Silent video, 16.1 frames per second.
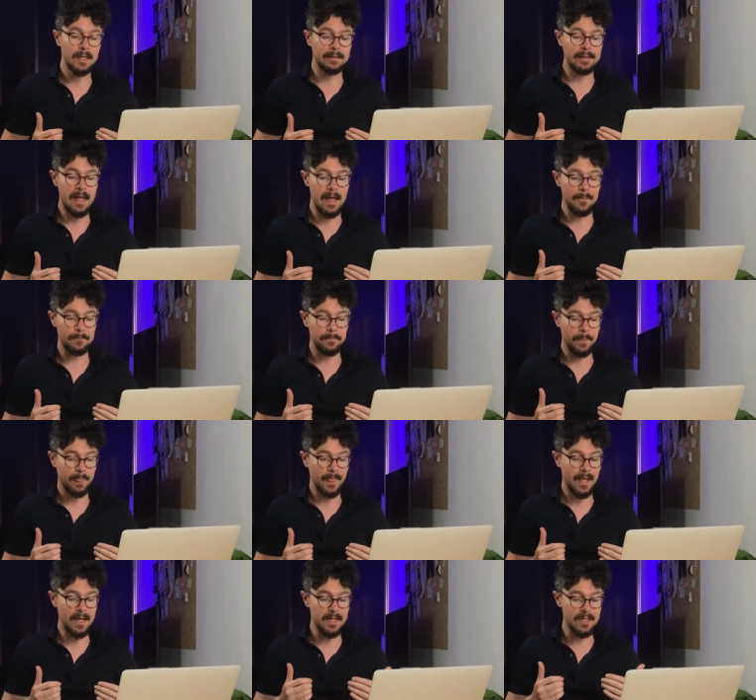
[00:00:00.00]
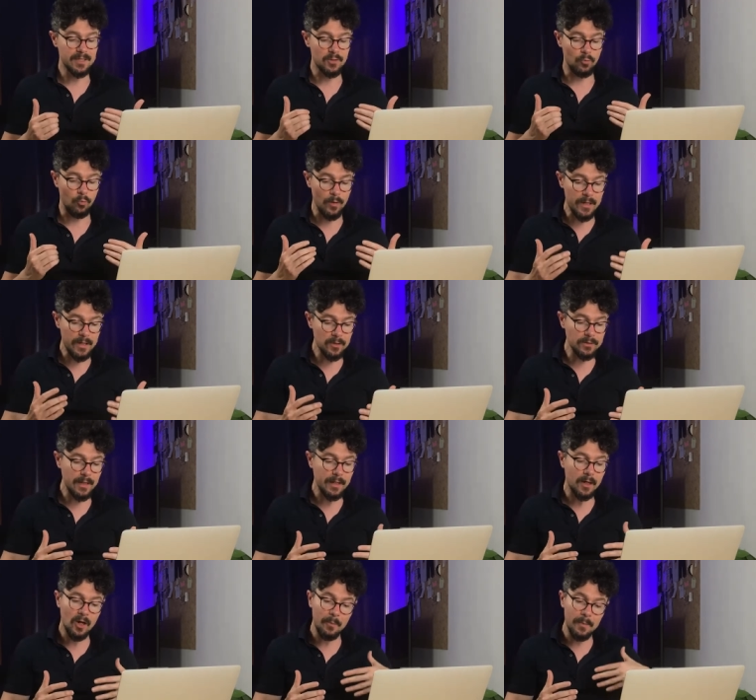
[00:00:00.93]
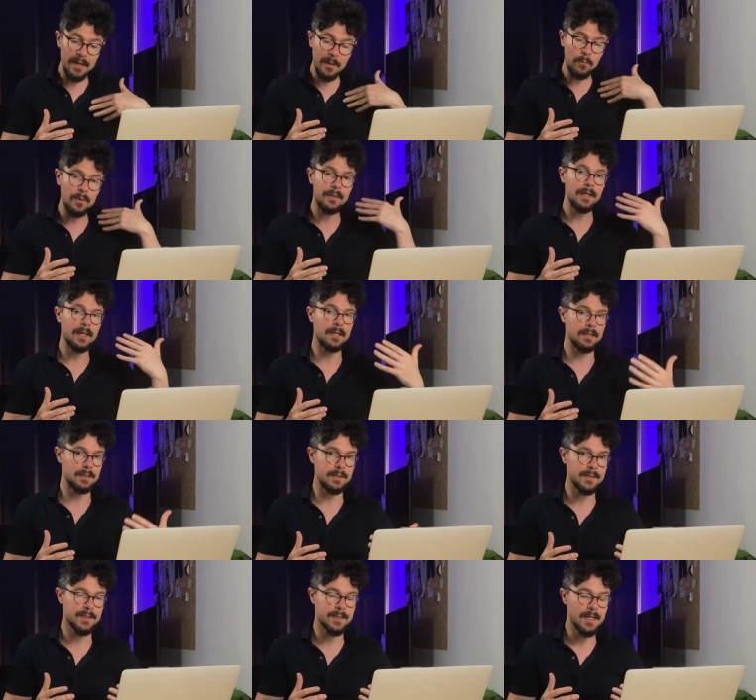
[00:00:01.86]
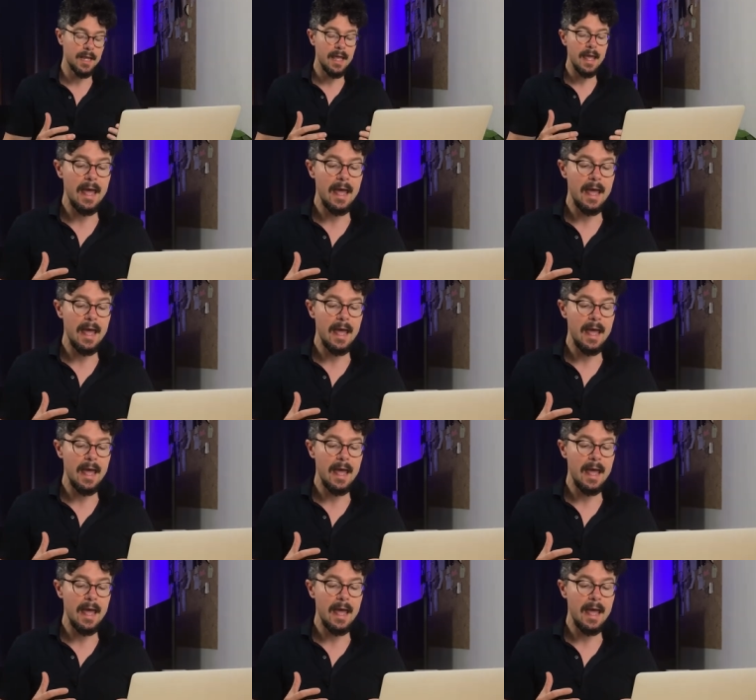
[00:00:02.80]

that is really good at coming up with ideas